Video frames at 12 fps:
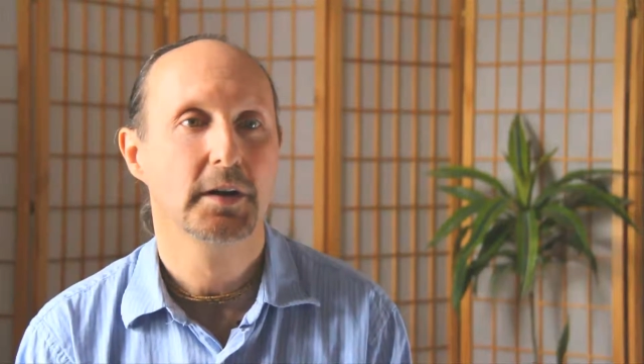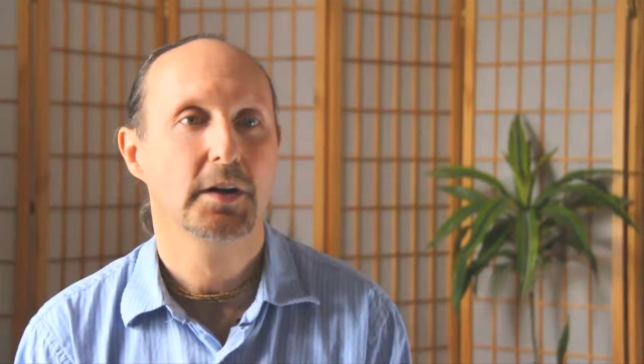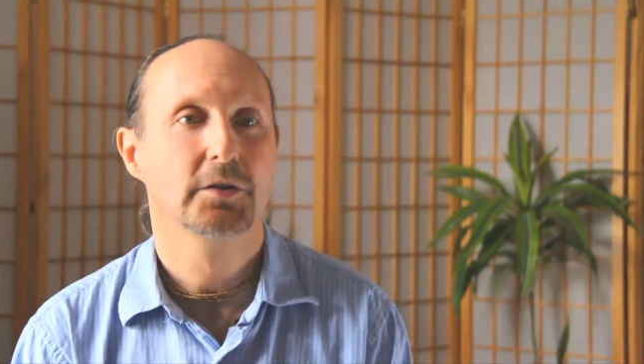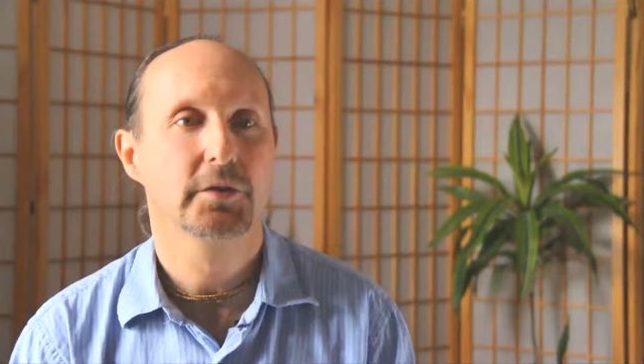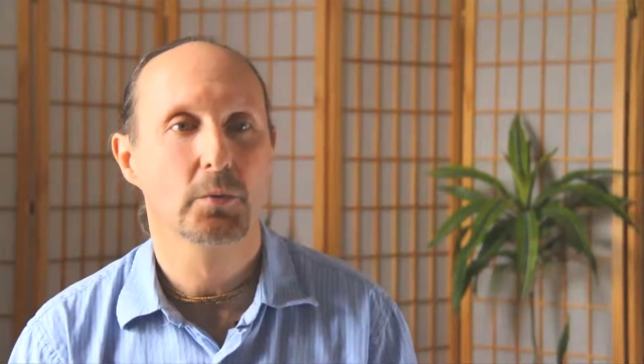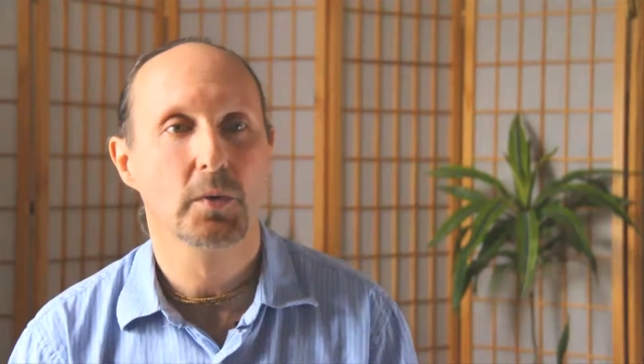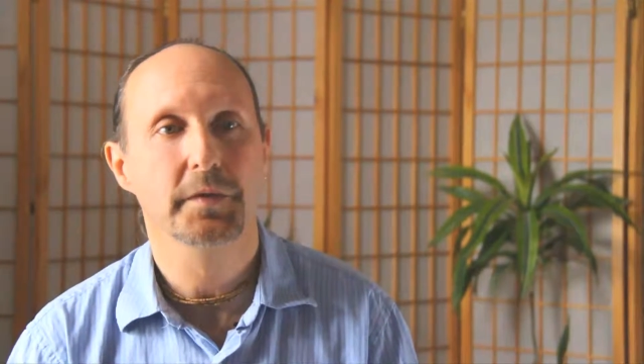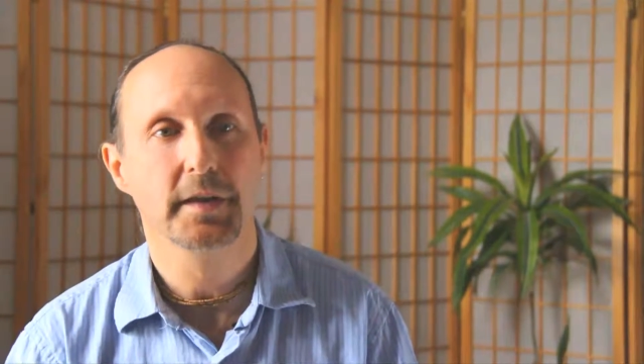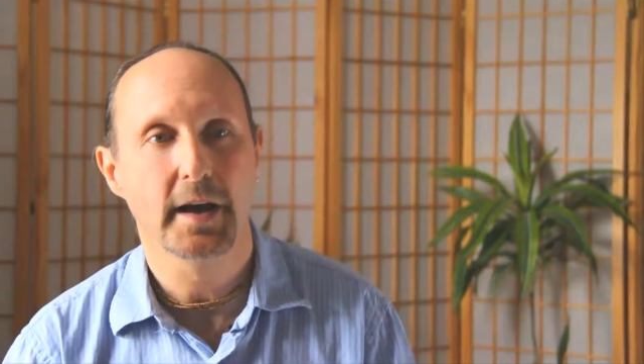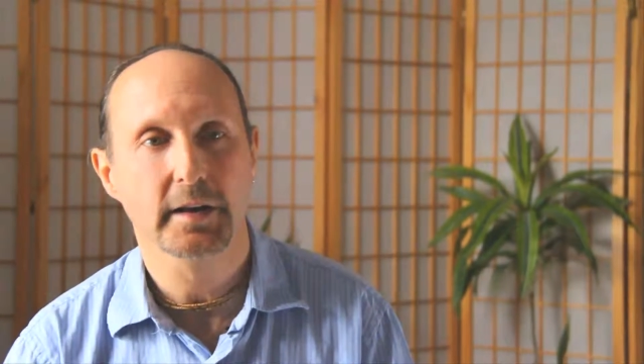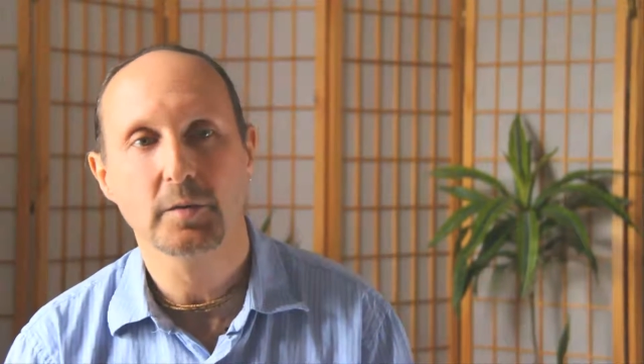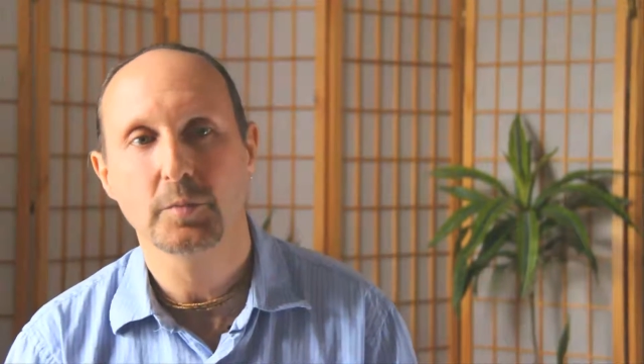So what the
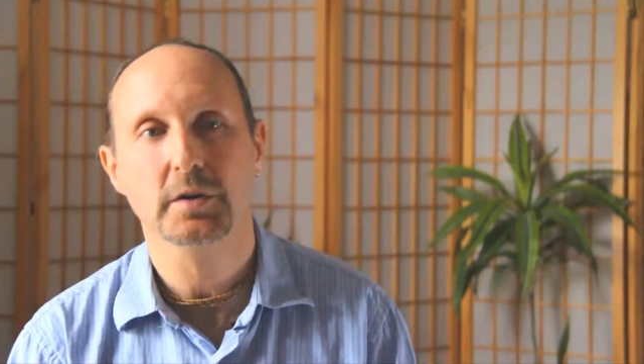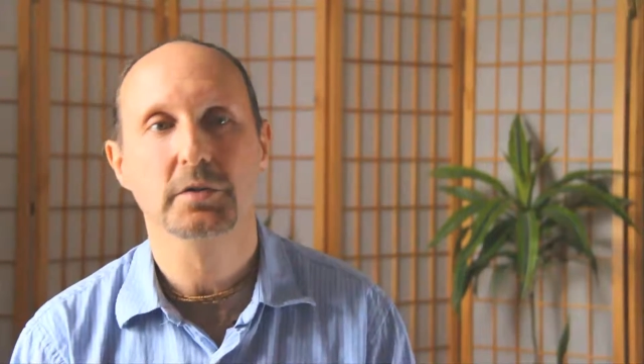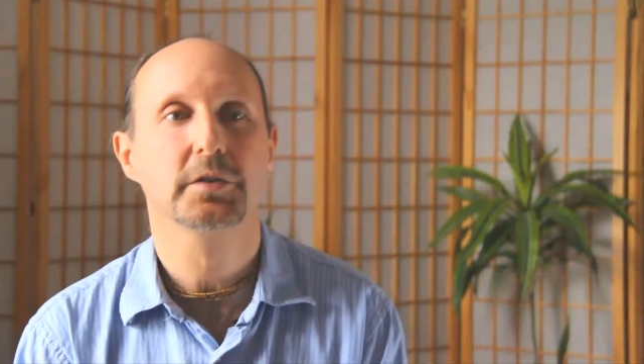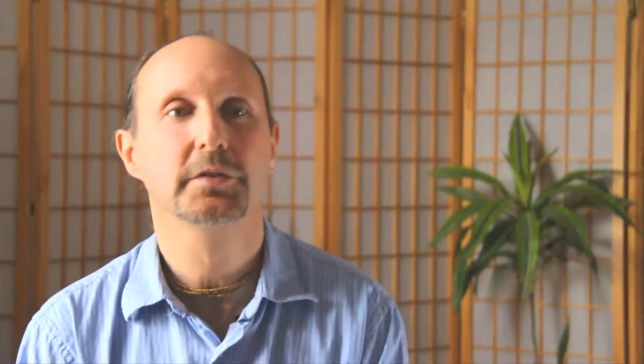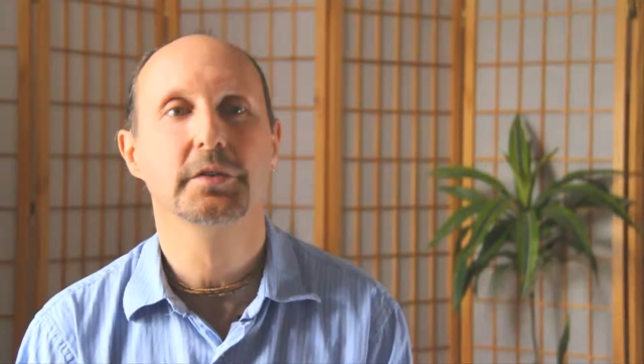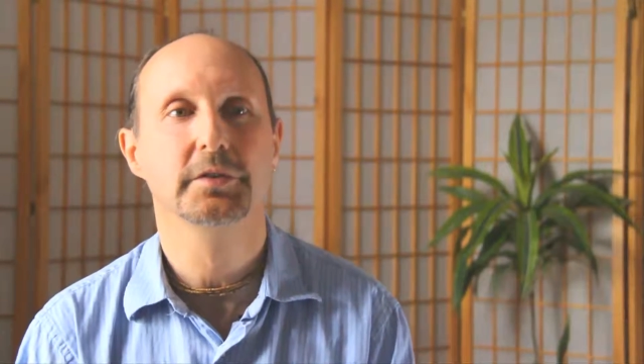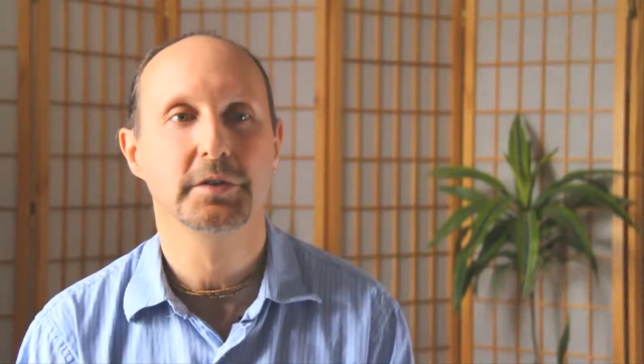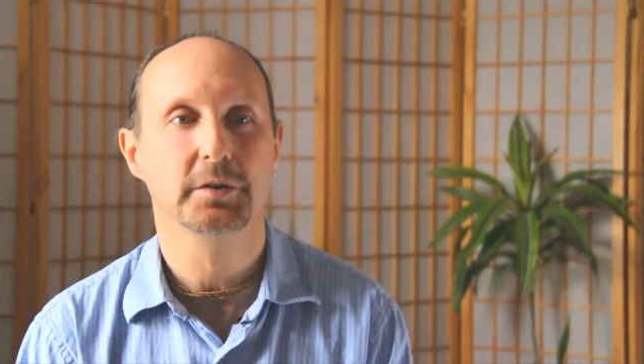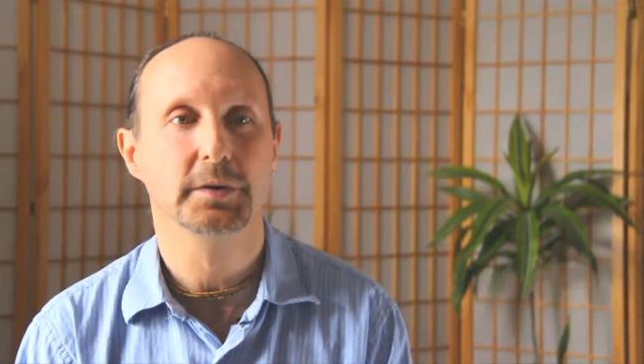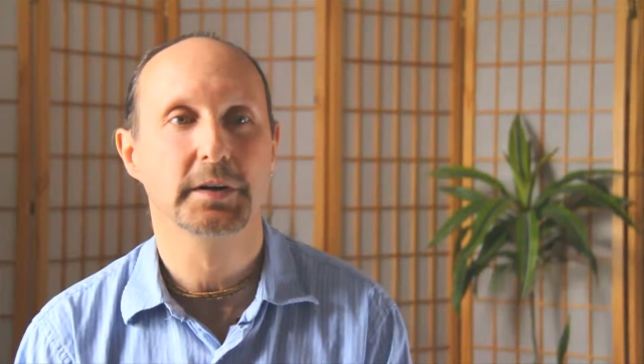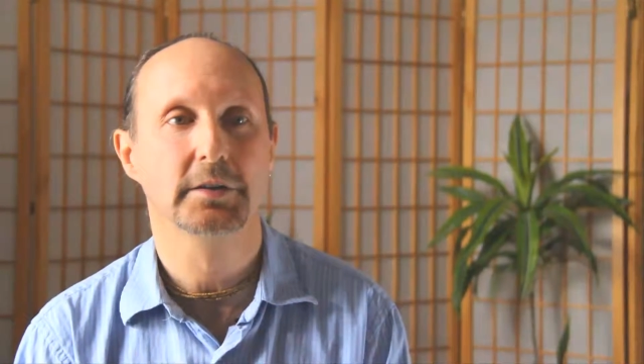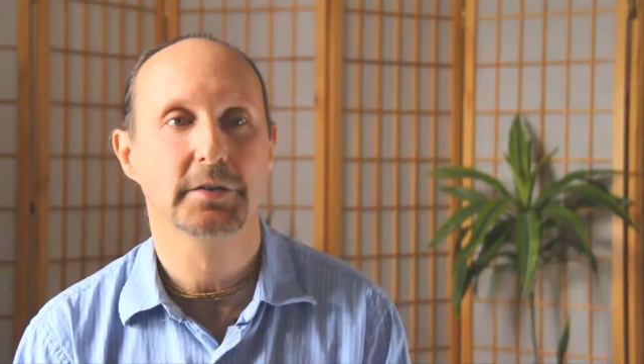acupuncturist is
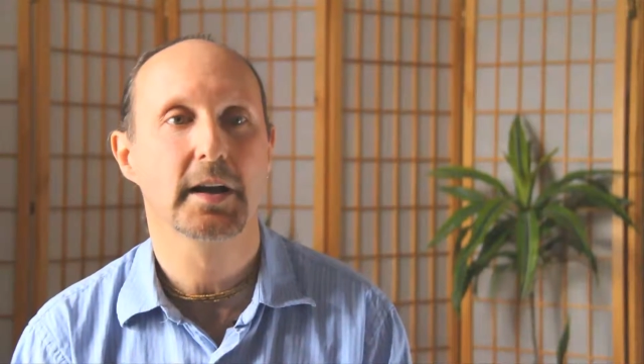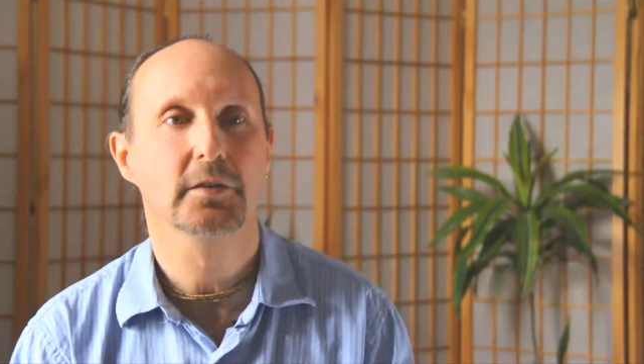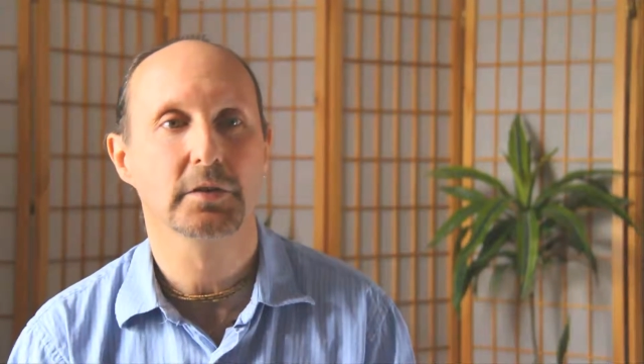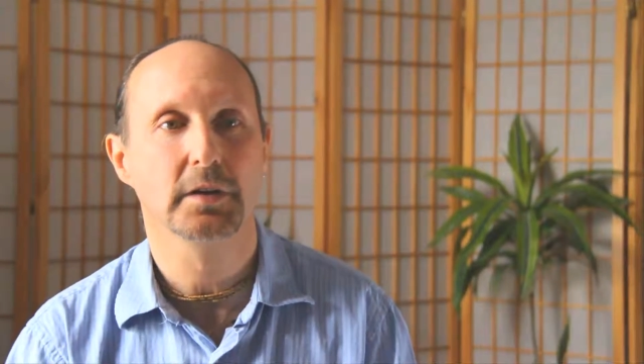doing is actually